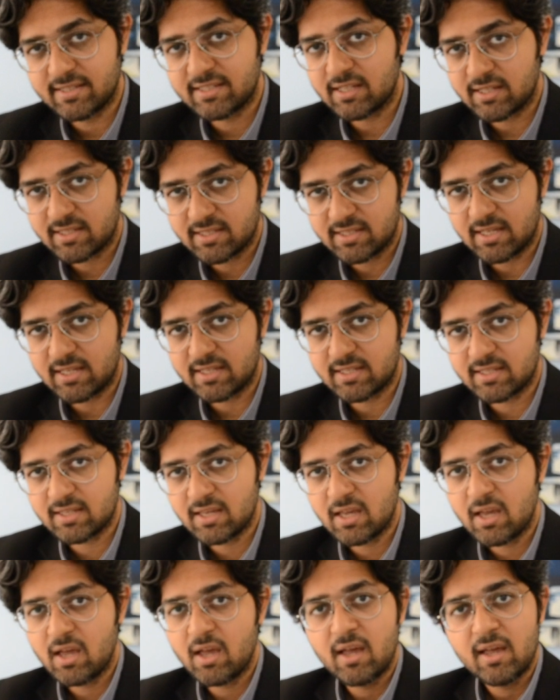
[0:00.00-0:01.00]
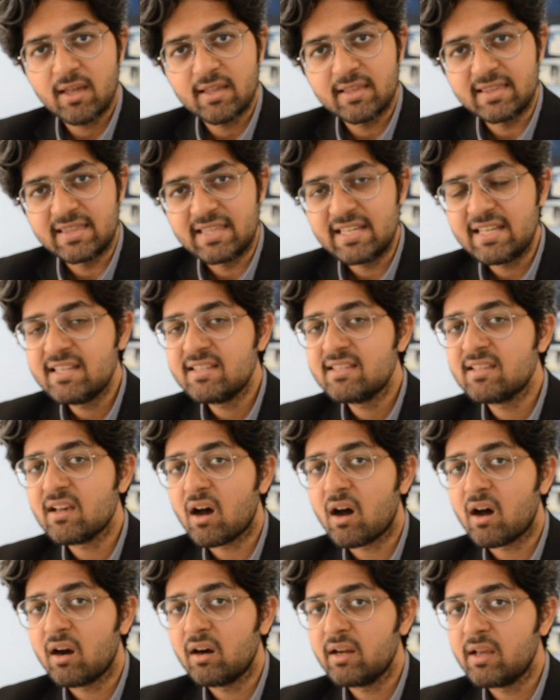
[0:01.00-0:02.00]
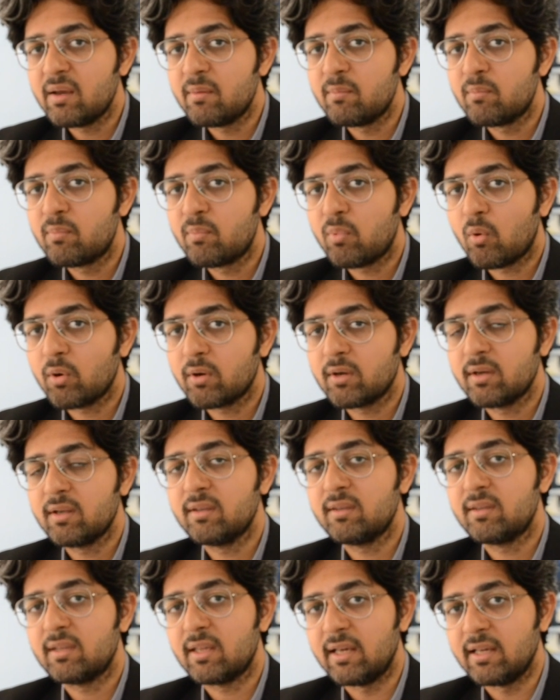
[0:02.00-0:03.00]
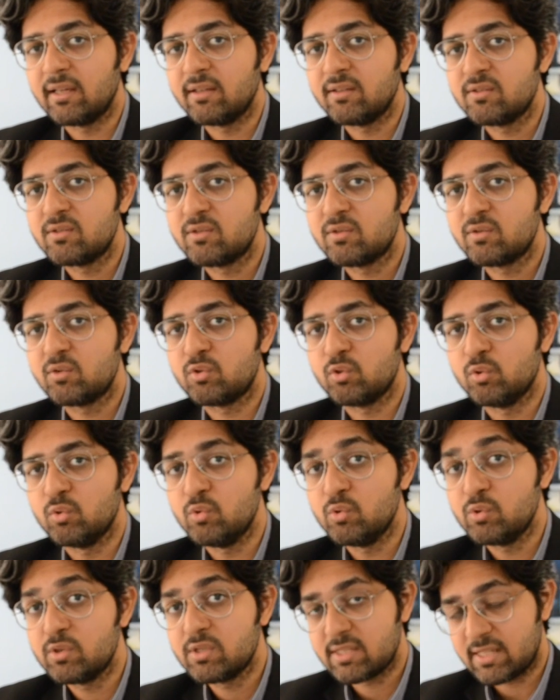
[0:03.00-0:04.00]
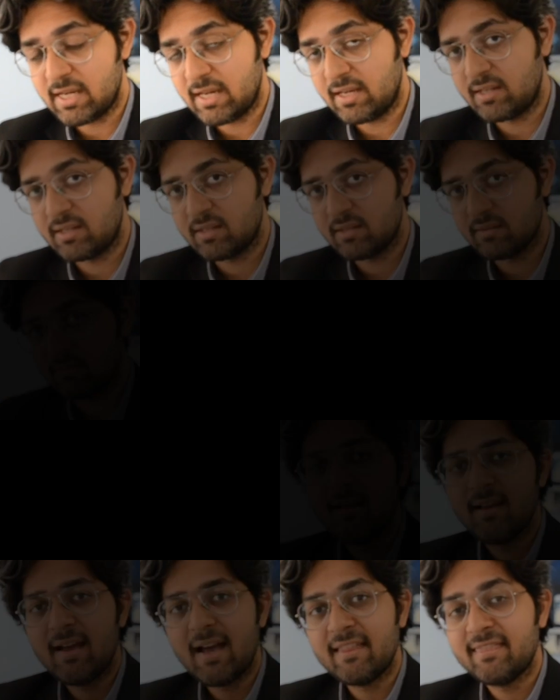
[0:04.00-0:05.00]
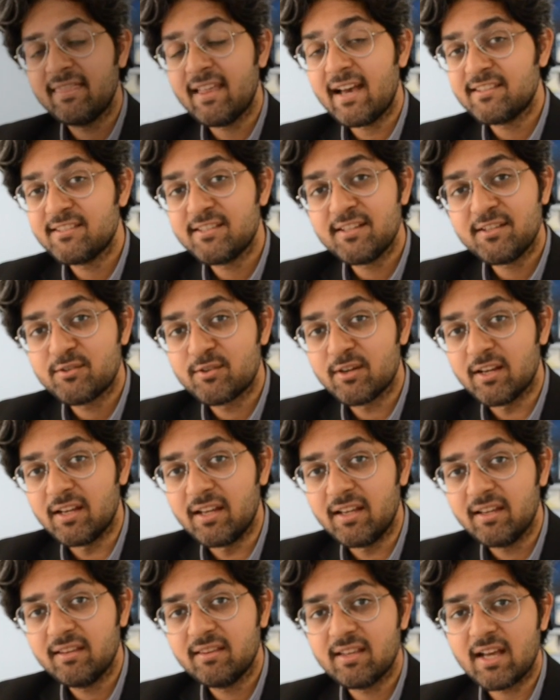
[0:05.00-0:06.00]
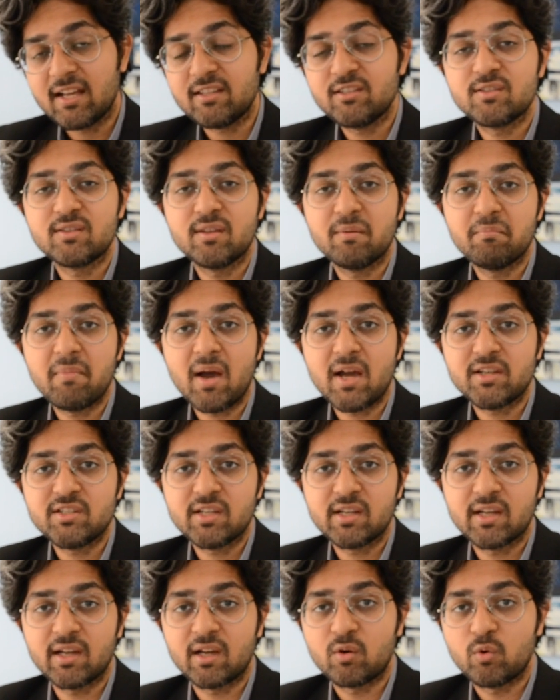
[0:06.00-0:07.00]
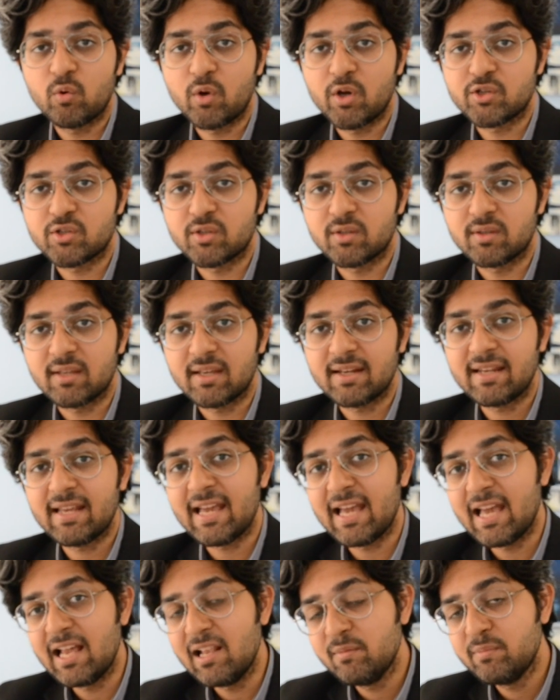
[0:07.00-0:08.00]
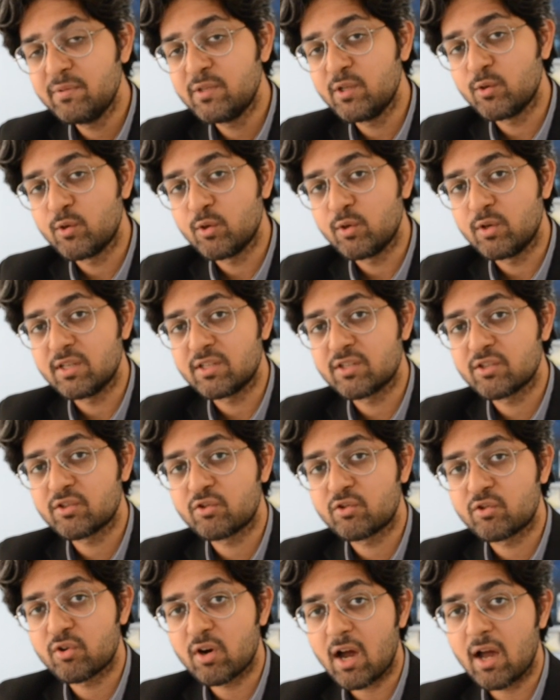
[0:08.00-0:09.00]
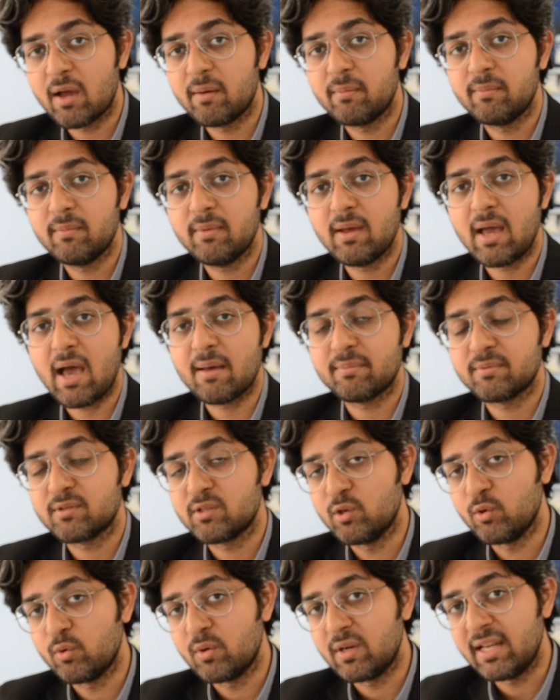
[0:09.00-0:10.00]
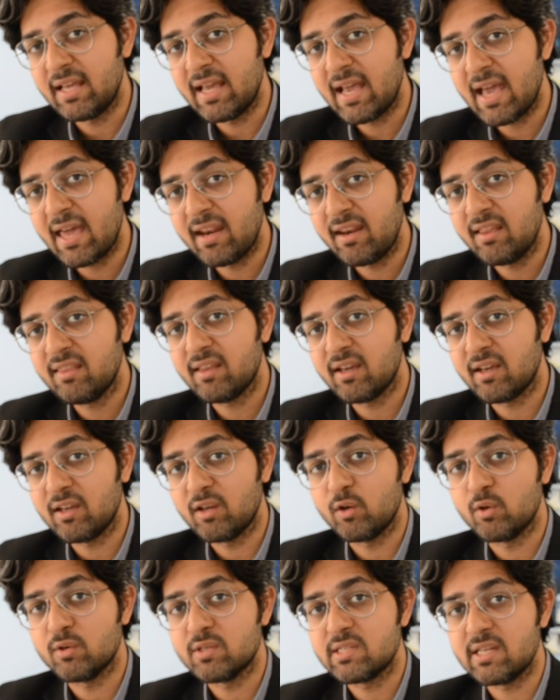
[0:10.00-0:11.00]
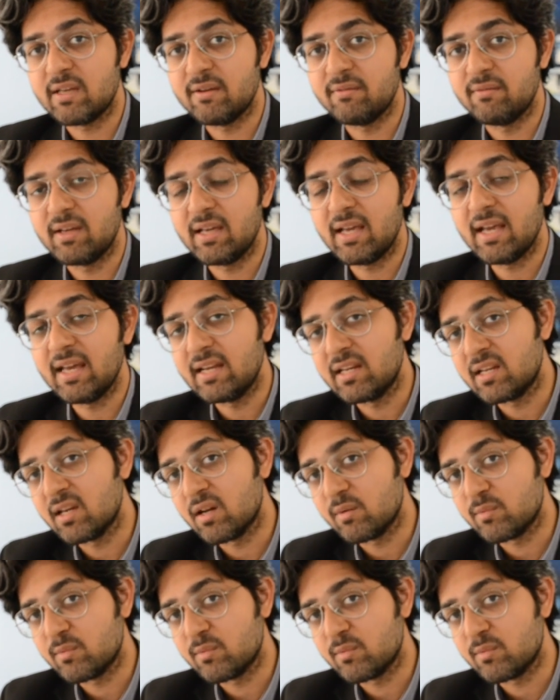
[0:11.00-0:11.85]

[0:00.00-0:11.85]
that success? These are important things to state. And that's it really. That's the magic equation that helps you to describe absolutely anything in your CV in